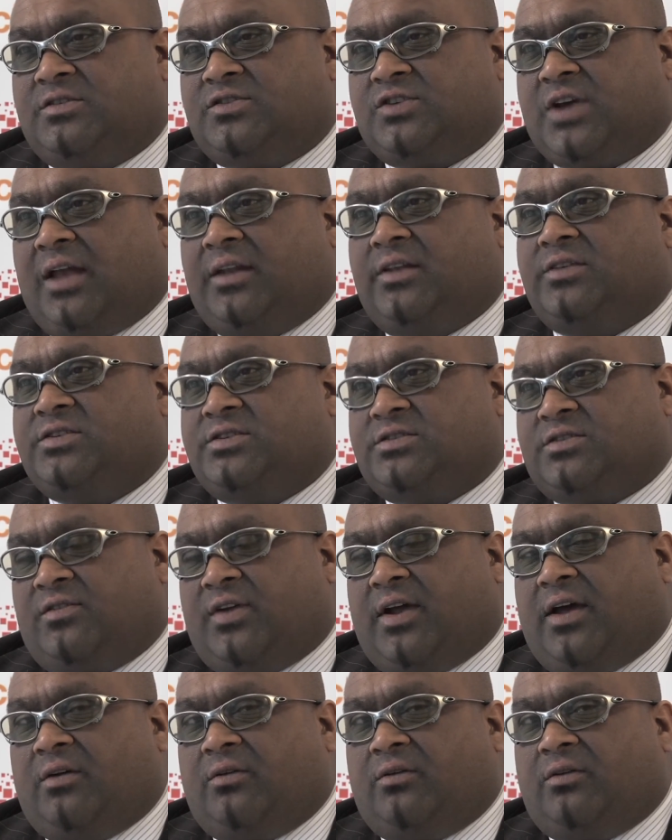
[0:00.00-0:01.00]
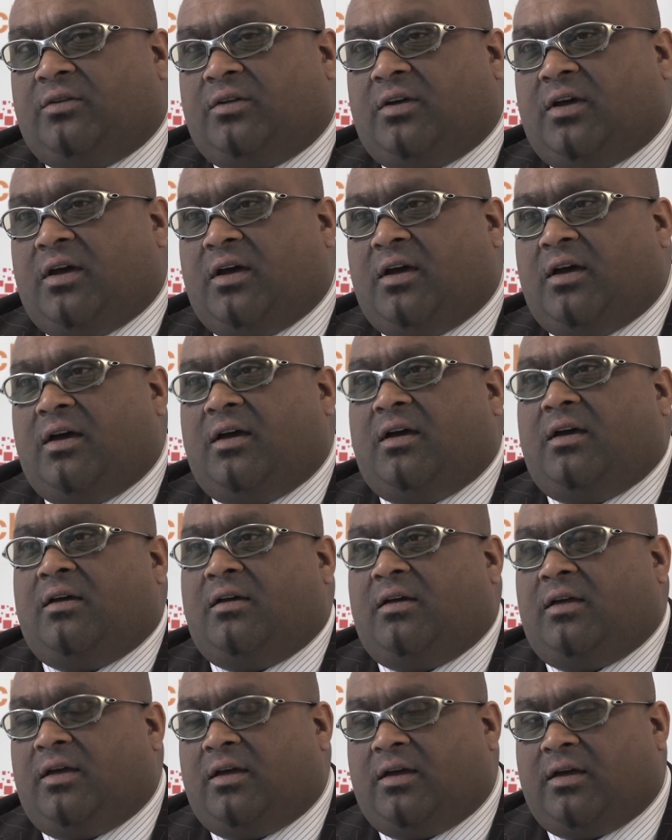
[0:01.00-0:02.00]
challenges around
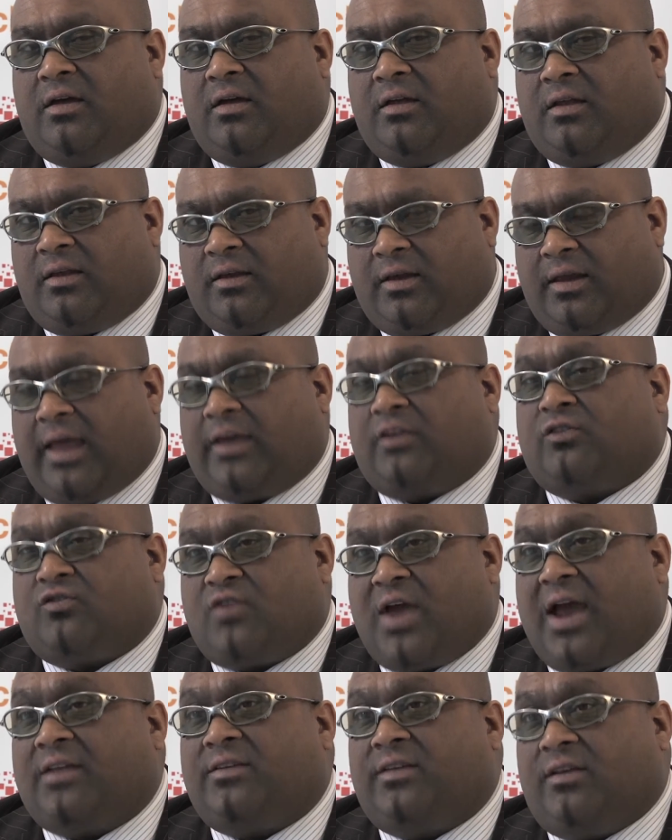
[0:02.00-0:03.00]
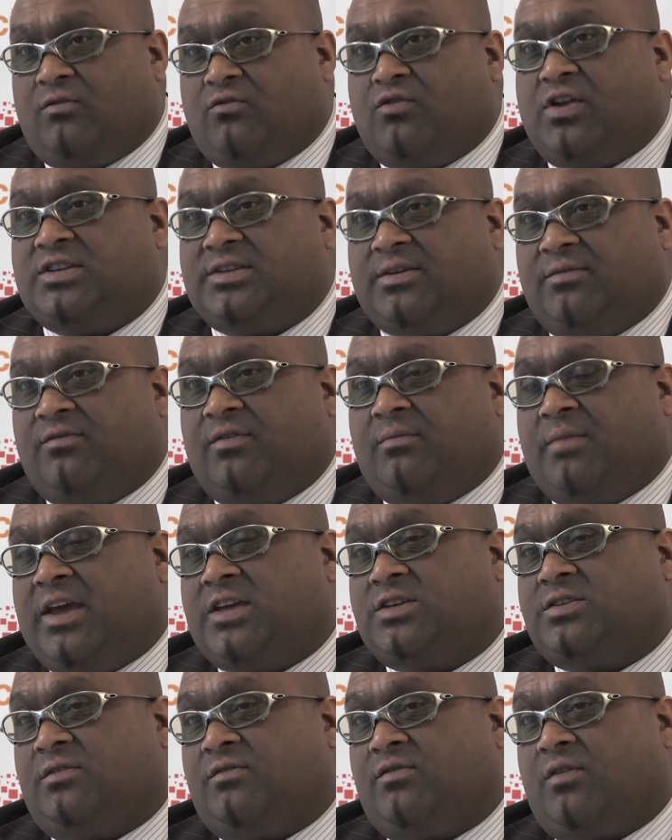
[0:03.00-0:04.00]
extracting rich
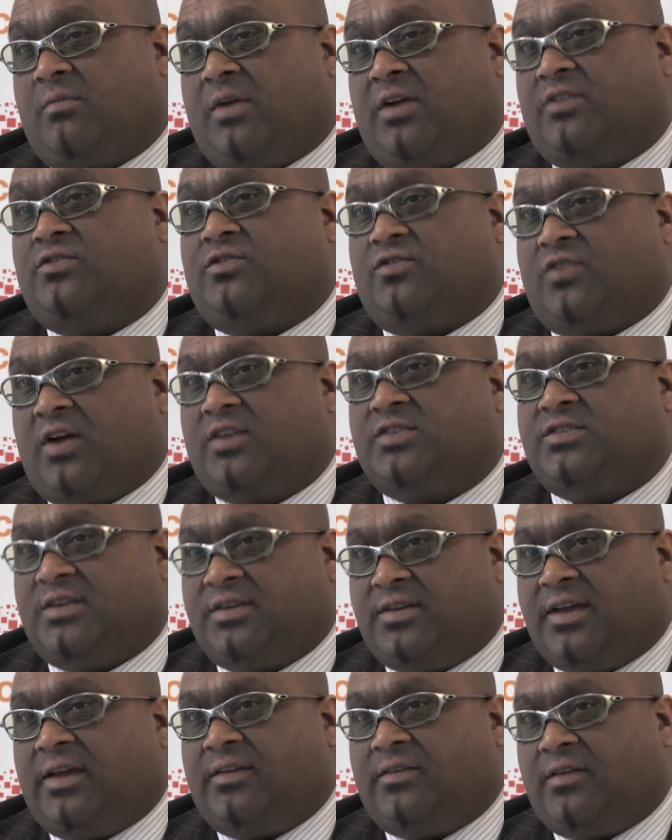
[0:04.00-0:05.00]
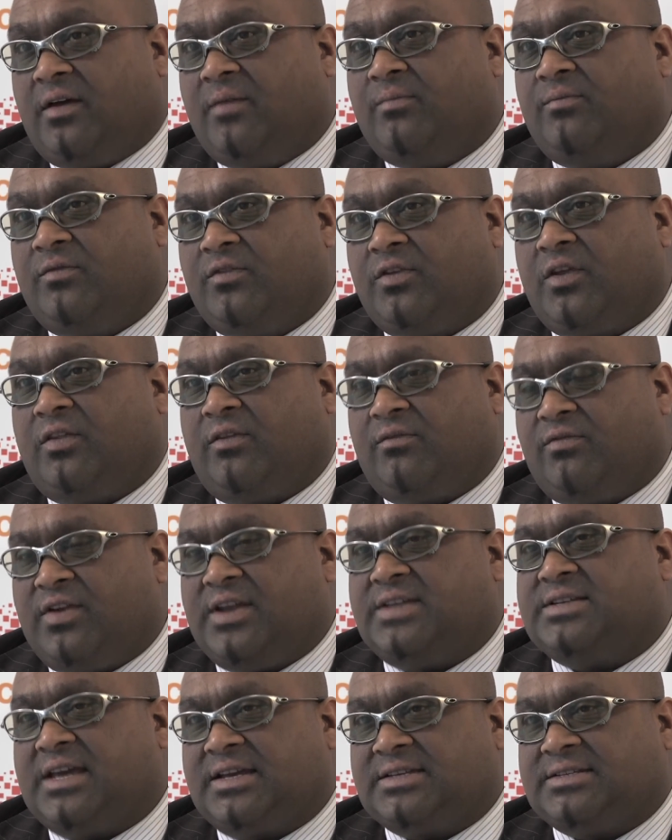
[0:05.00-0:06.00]
information from unstructured data, so the
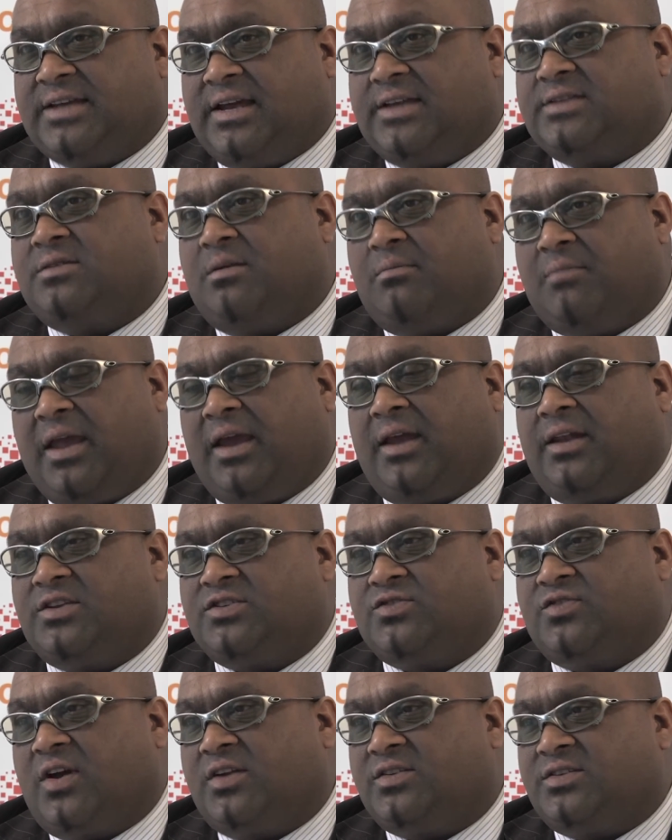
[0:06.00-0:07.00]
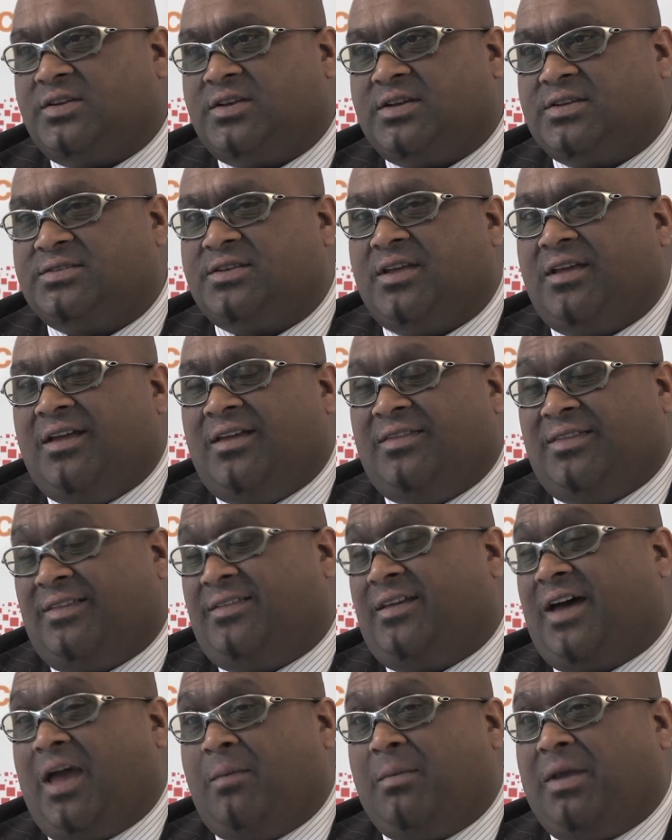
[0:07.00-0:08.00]
free text data and making it structured, is the
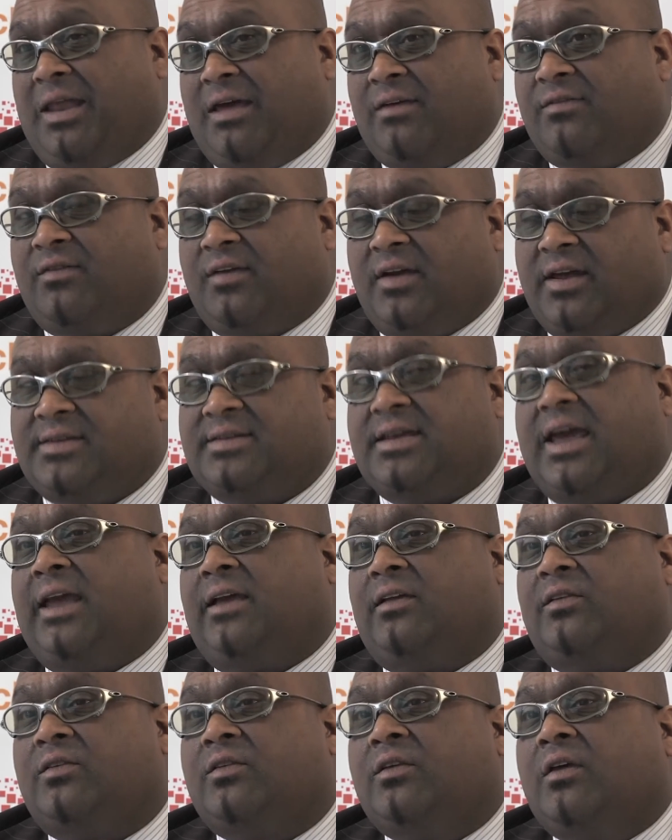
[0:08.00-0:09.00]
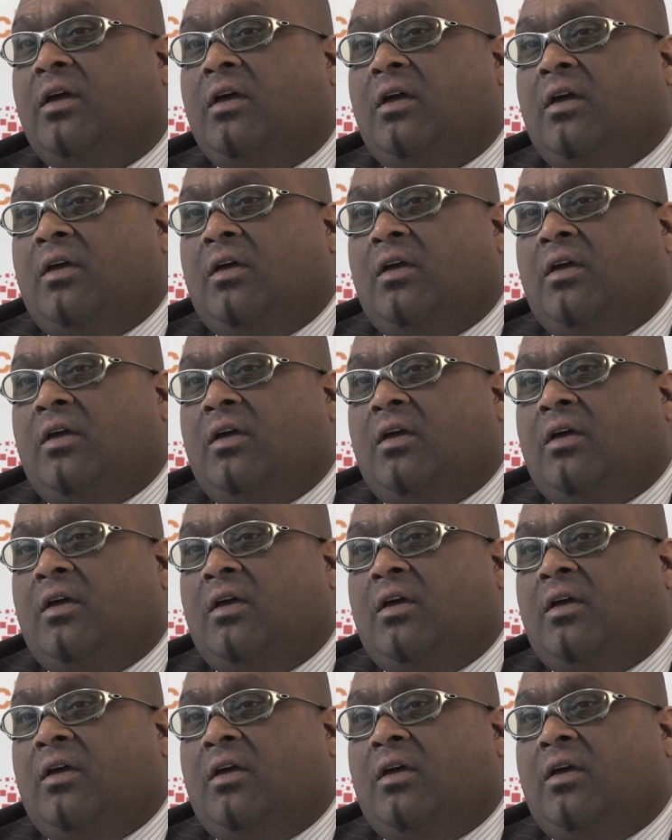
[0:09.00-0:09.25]
time and effort it takes.